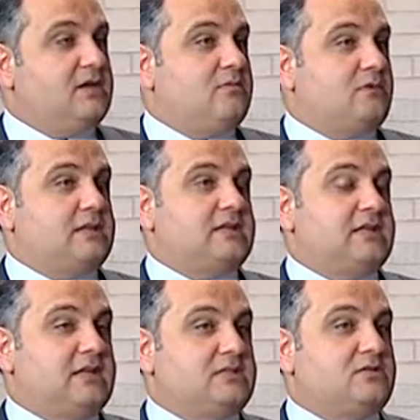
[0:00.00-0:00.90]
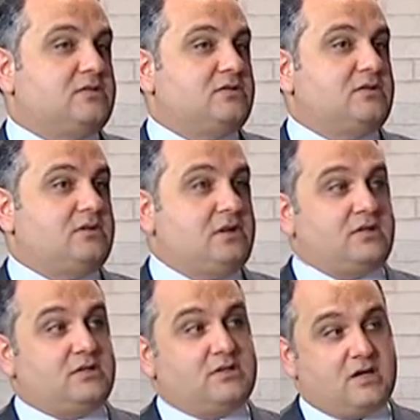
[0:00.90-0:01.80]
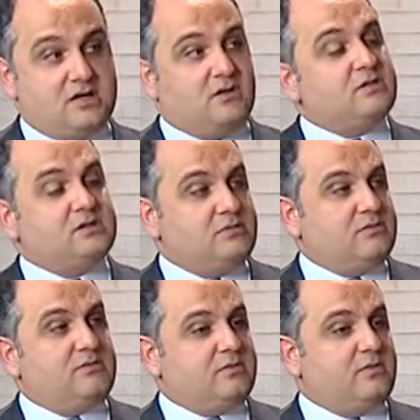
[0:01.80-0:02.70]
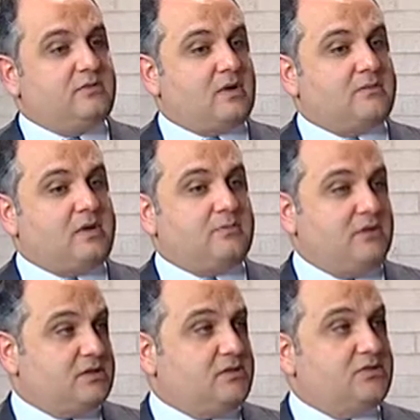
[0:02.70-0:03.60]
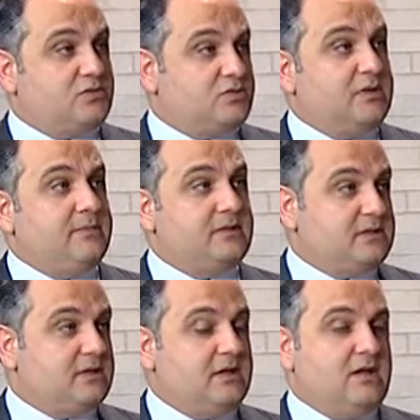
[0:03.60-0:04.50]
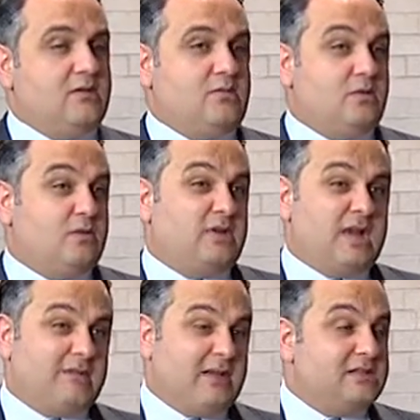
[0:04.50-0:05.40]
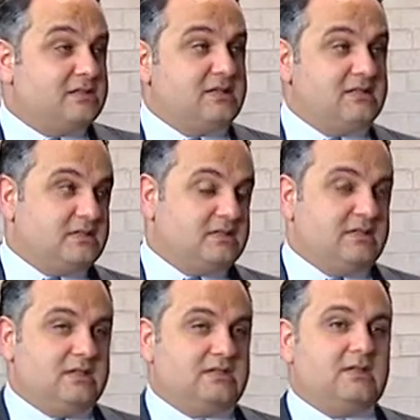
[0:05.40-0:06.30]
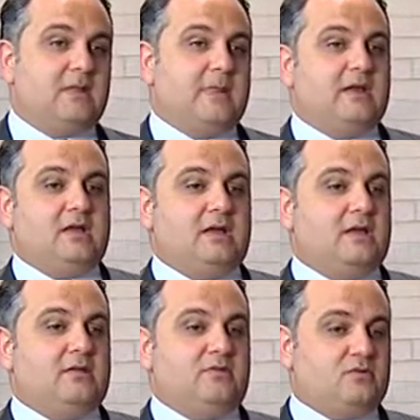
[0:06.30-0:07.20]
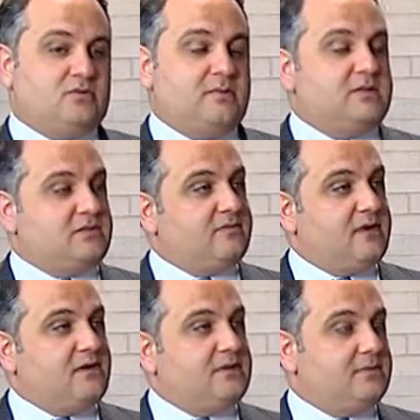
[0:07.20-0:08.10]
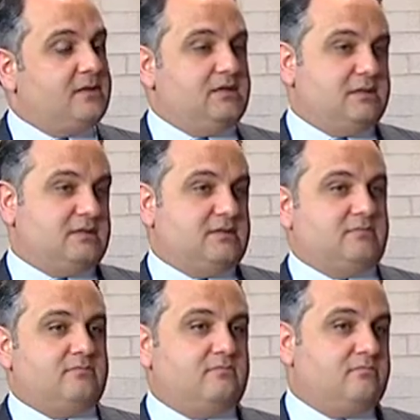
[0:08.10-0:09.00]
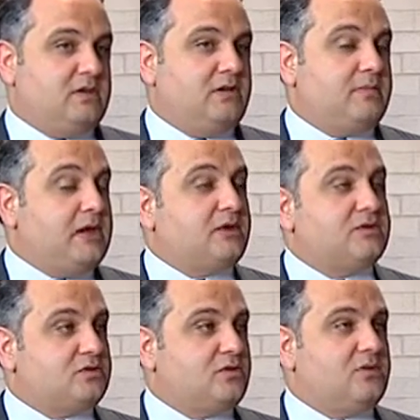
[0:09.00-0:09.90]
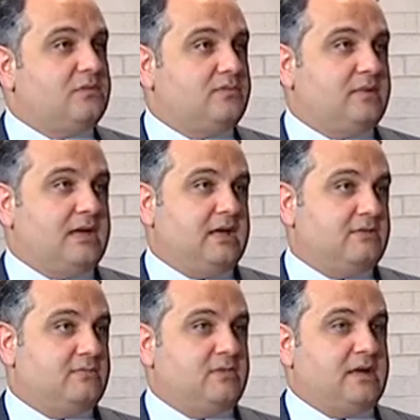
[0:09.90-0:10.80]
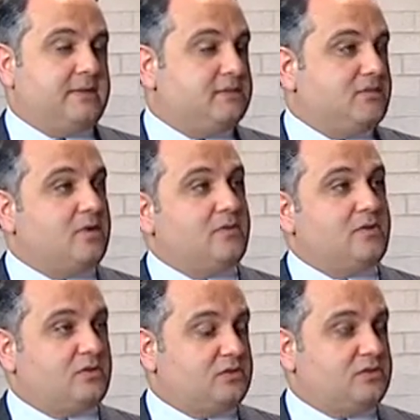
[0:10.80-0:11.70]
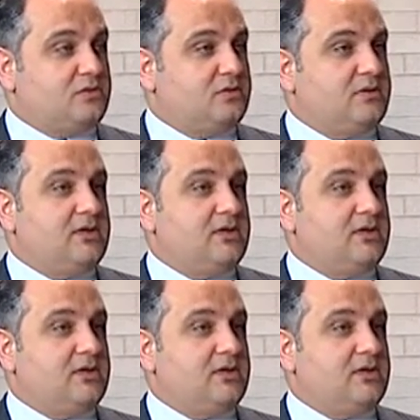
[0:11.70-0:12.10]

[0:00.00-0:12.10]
prostate cancer, not just diagnosis, which we've talked about, but it's also treatment. Well, when you have end-stage disease, the treatments are very limited. It's, you know, pain control and perhaps hormonal control.